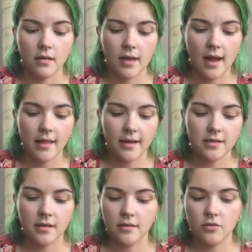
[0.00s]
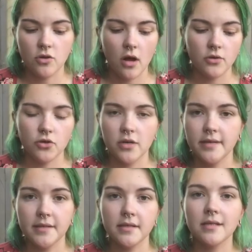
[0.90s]
Like, I like to draw
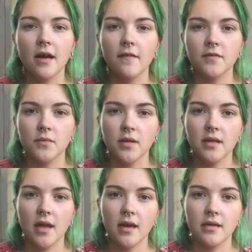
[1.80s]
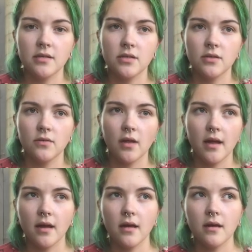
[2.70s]
trees and stuff to really get into,
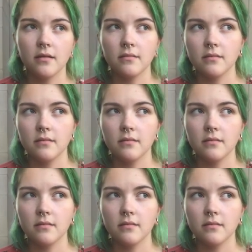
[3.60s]
like, a